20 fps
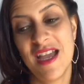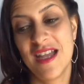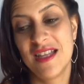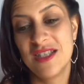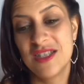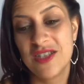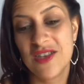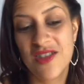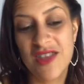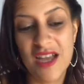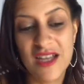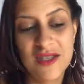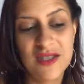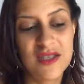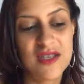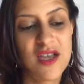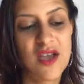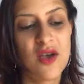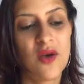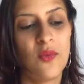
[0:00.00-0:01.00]
And so that's
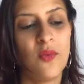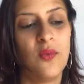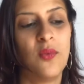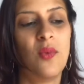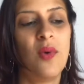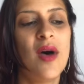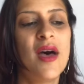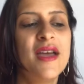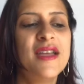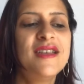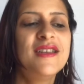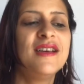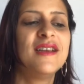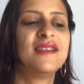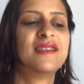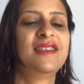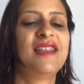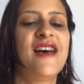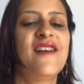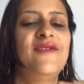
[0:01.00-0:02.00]
one
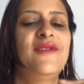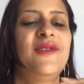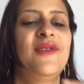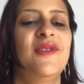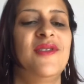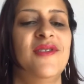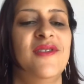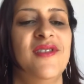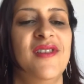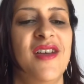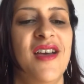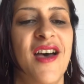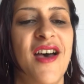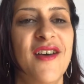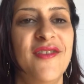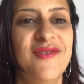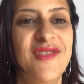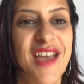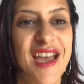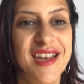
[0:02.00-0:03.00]
level
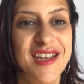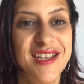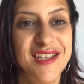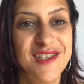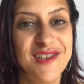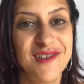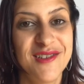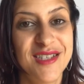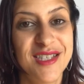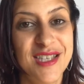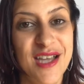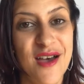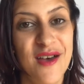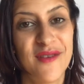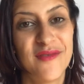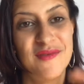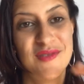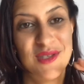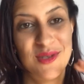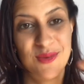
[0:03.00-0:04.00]
of getting
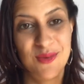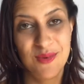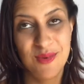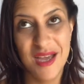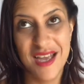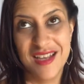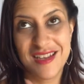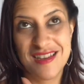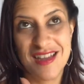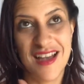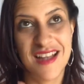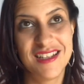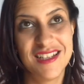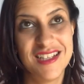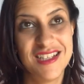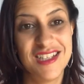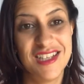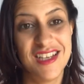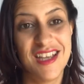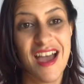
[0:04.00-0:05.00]
yourself to
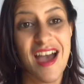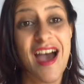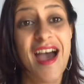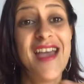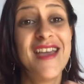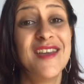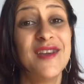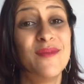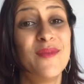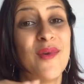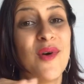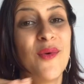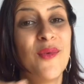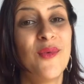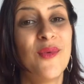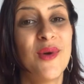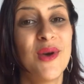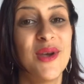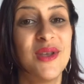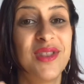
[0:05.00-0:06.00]
acknowledging I am
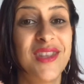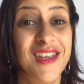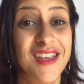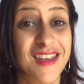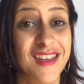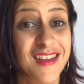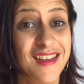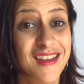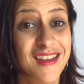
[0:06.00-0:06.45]
worthy